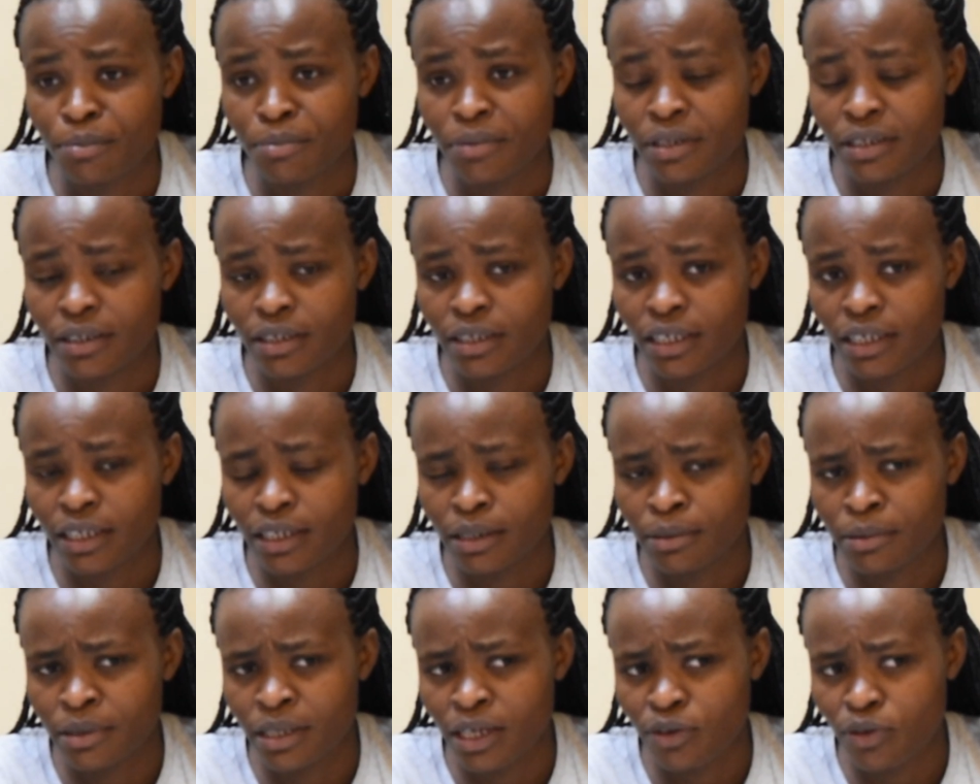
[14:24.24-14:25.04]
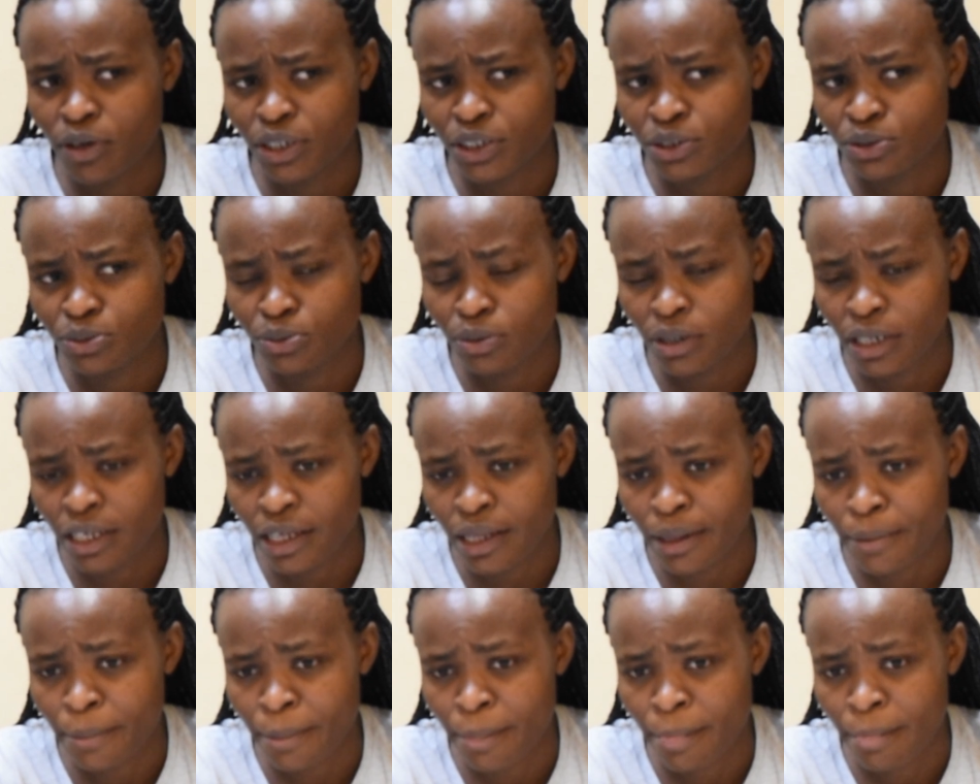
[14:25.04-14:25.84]
nikiwa
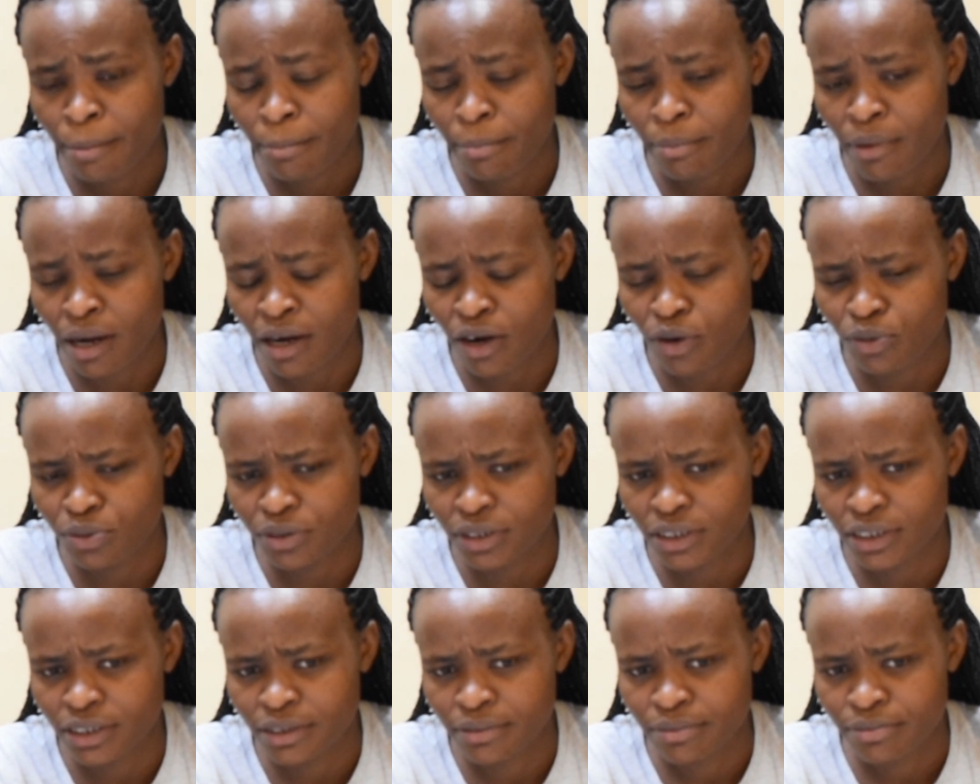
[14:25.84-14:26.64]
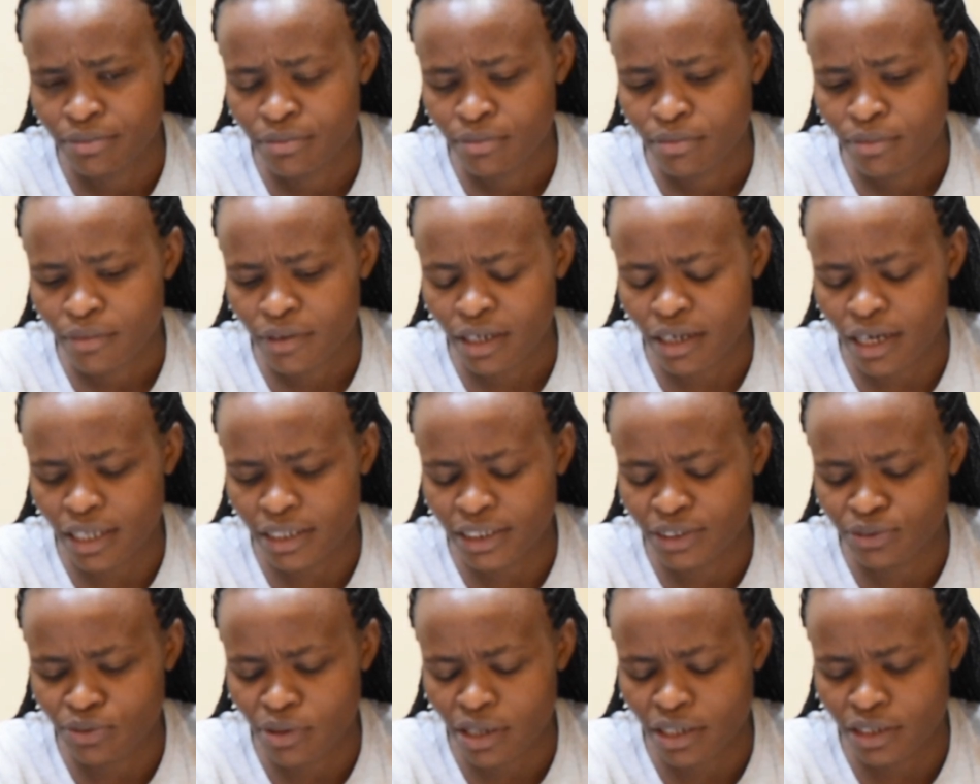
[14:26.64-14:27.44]
shule around
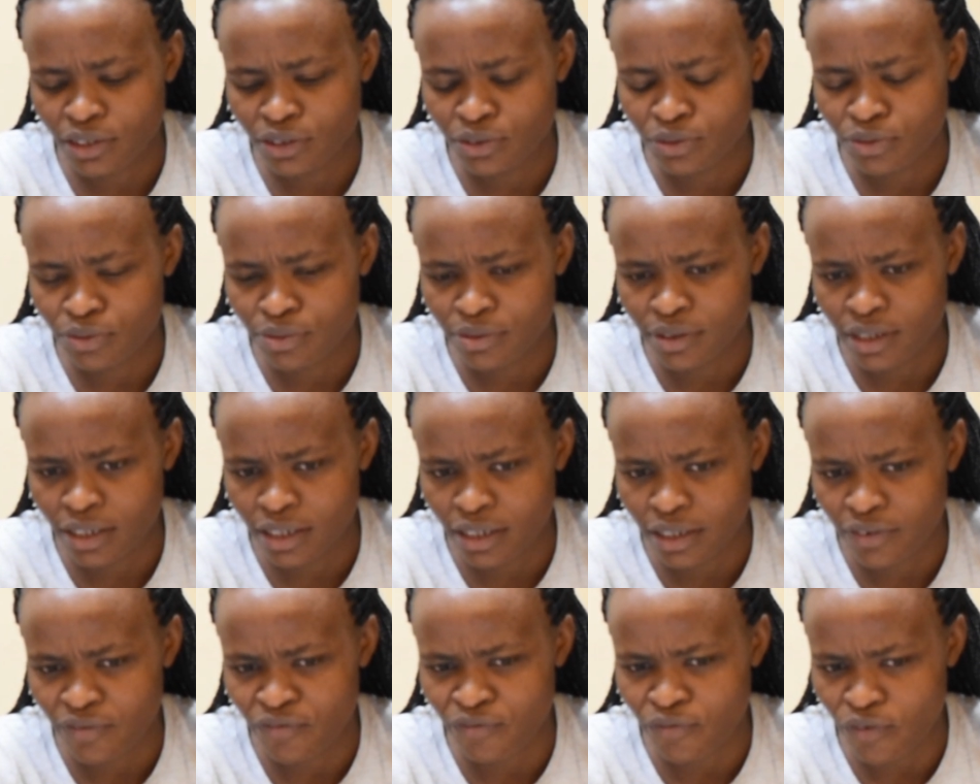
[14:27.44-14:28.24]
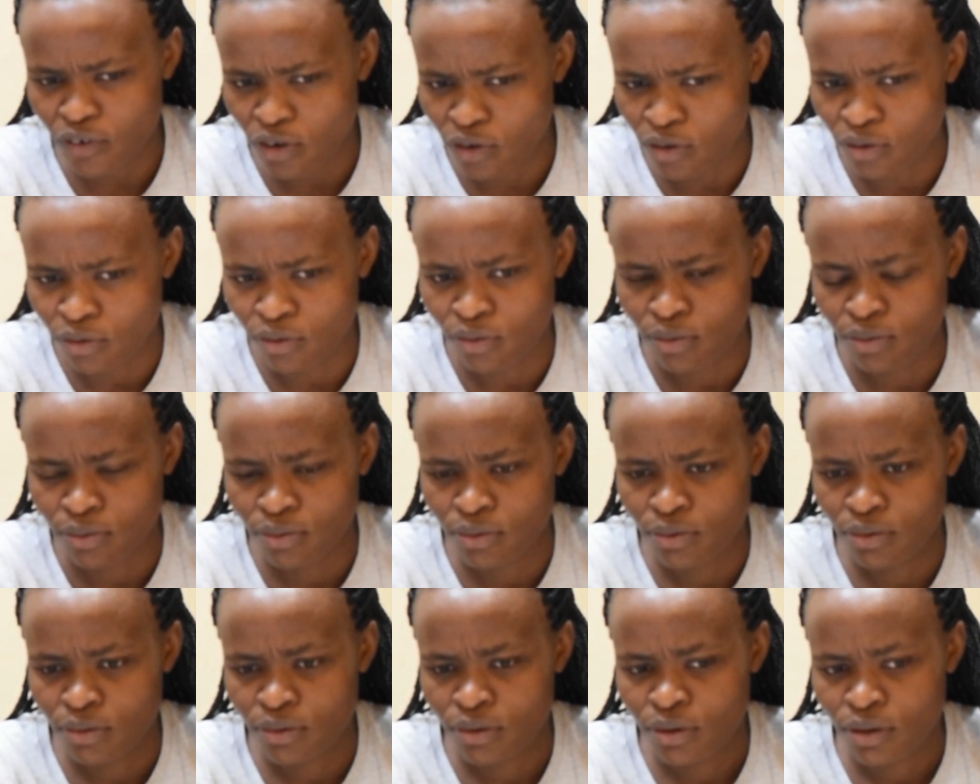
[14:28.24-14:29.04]
class 1, 2, 3, 4.
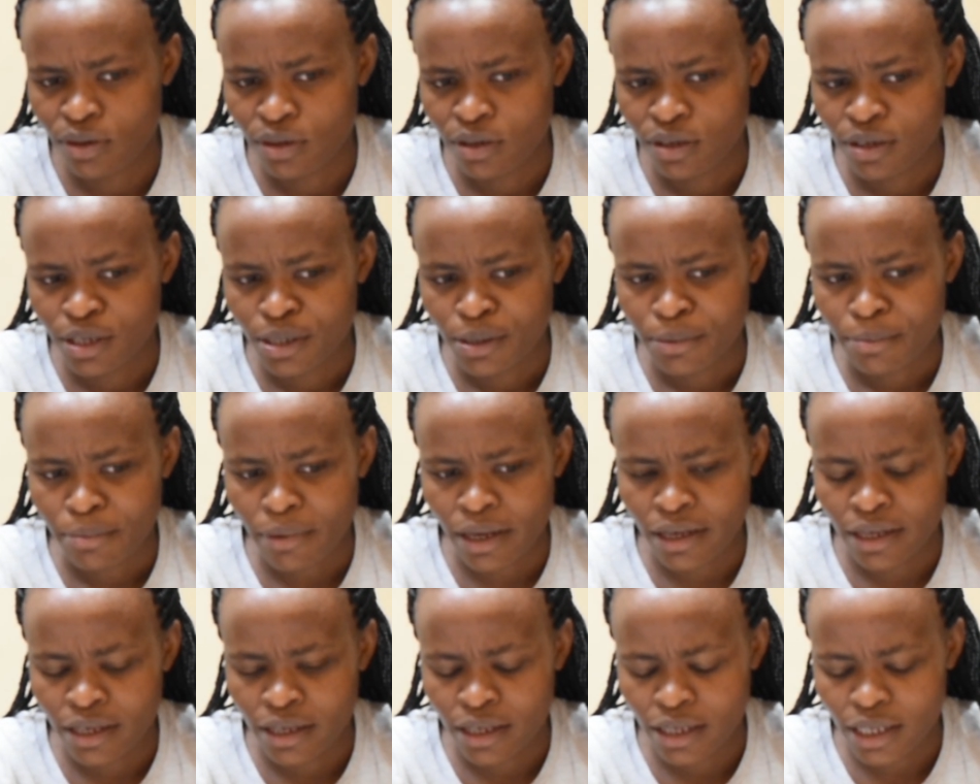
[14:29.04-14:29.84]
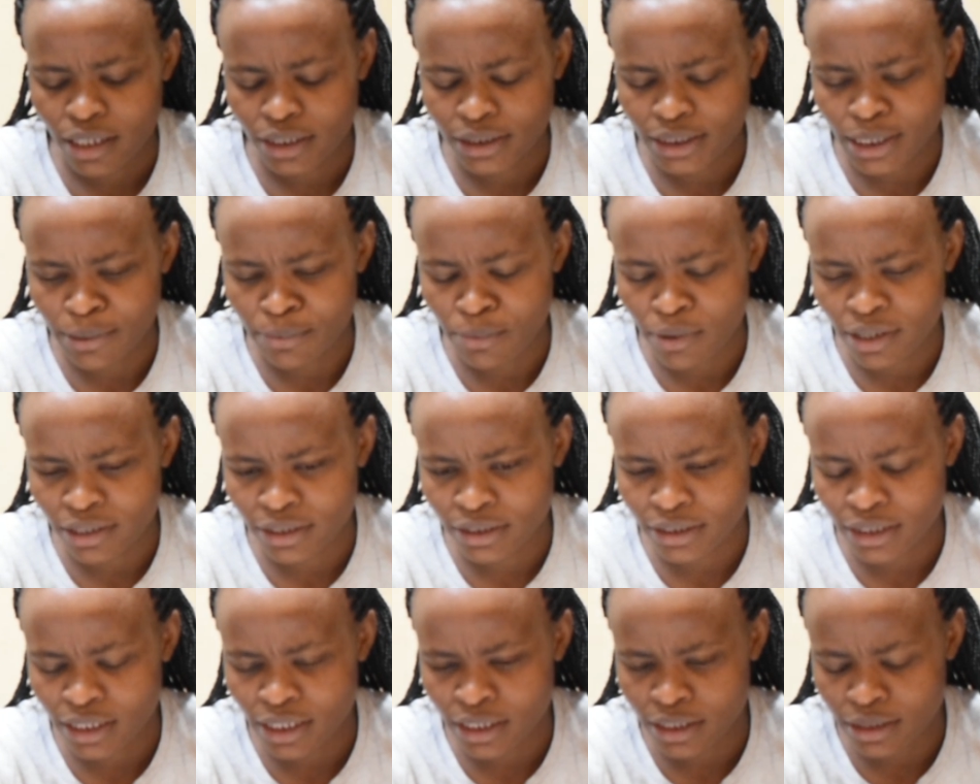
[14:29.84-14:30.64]
I hear someone
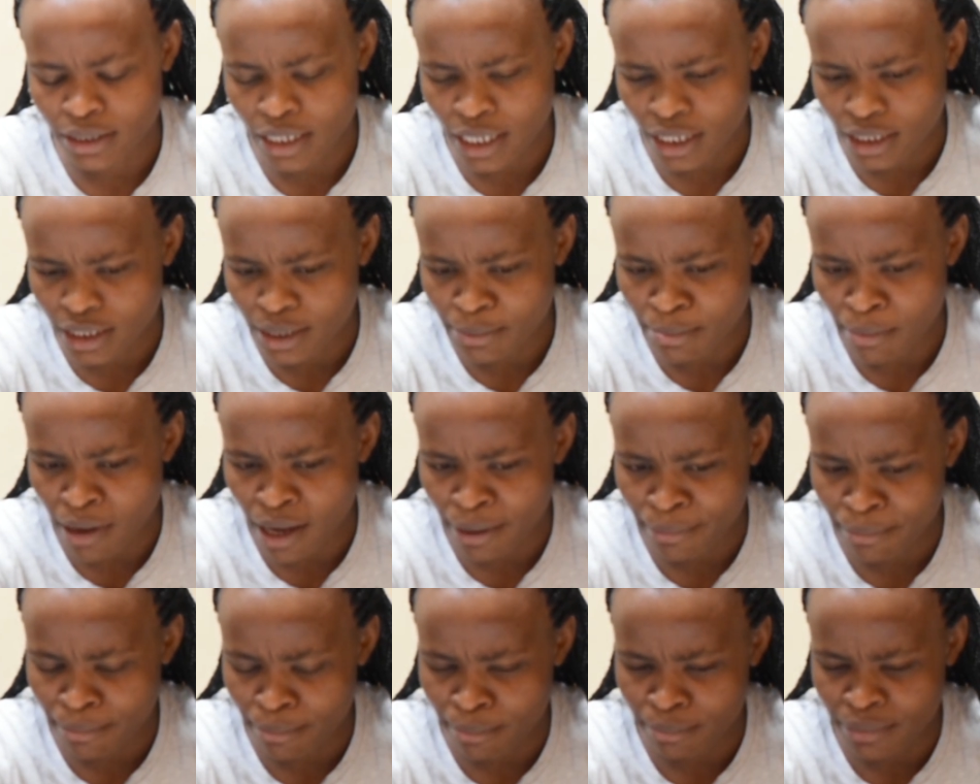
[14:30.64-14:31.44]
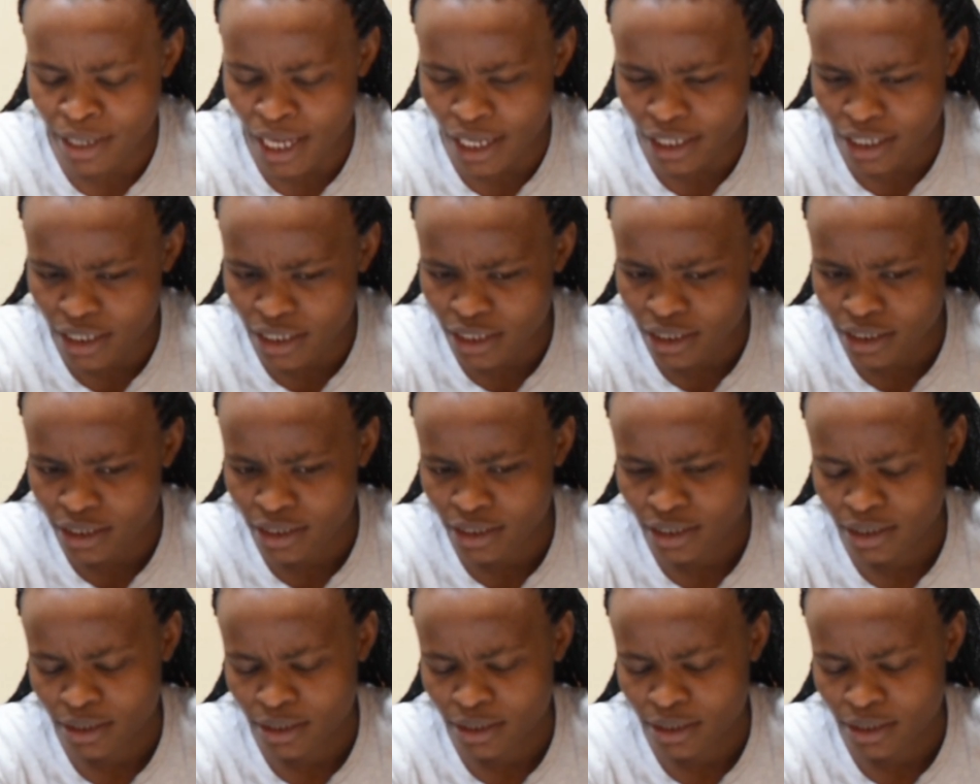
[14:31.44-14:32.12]
saying, Daddy, Mom, Daddy,